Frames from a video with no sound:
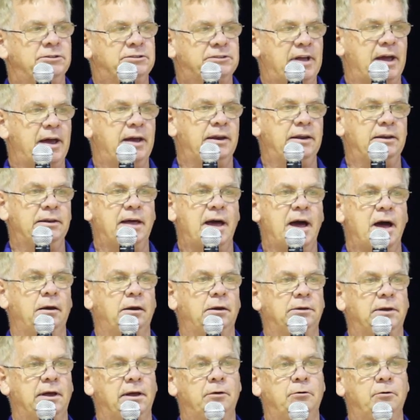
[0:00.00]
stating
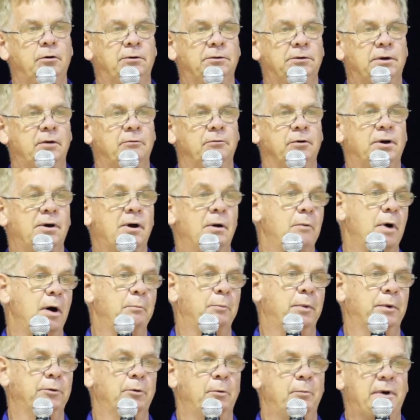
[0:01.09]
that, and they could never come
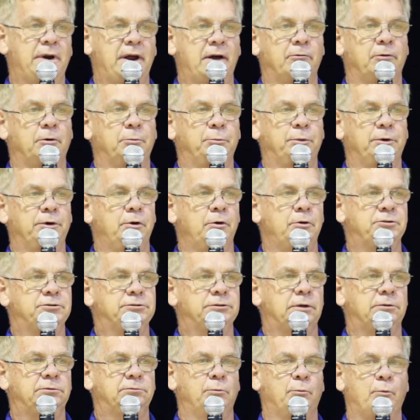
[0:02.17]
up with money to
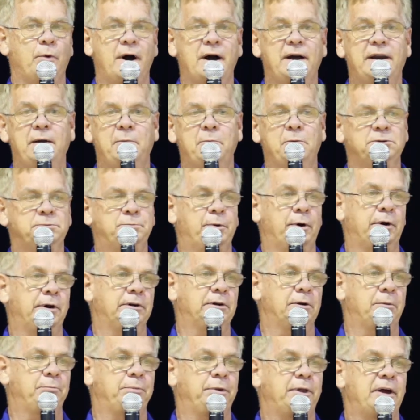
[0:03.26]
produce it. Why it was put
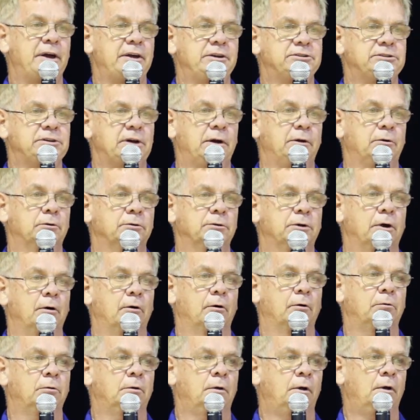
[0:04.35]
in place, I don't
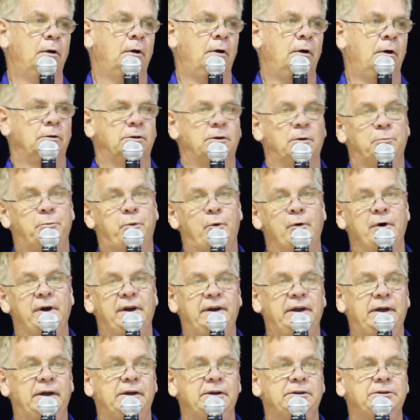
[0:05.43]
know. The
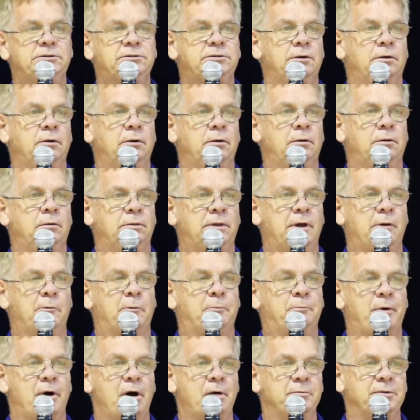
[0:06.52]
point is, they
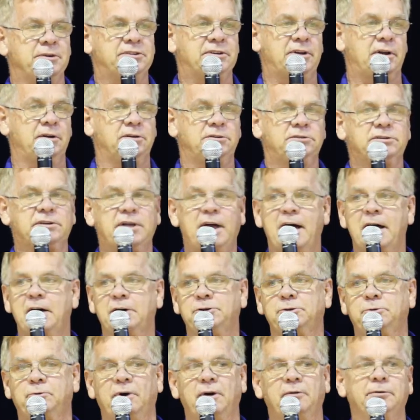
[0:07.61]
were promised that
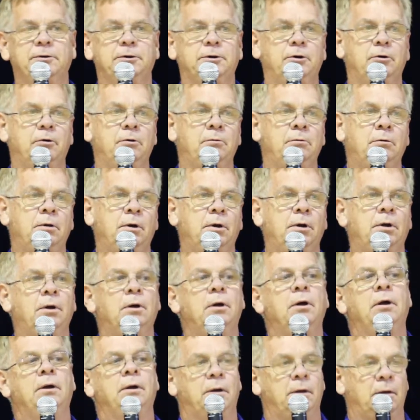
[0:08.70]
tax revenue,
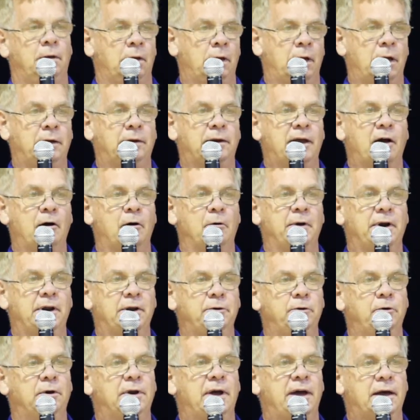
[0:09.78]
and they already
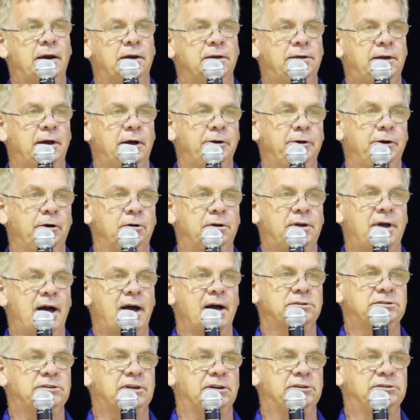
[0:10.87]
knew they had a 10-year
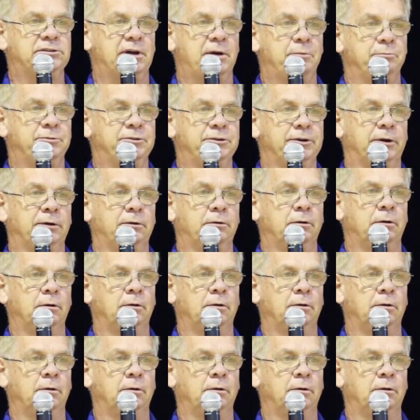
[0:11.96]
tax exemption.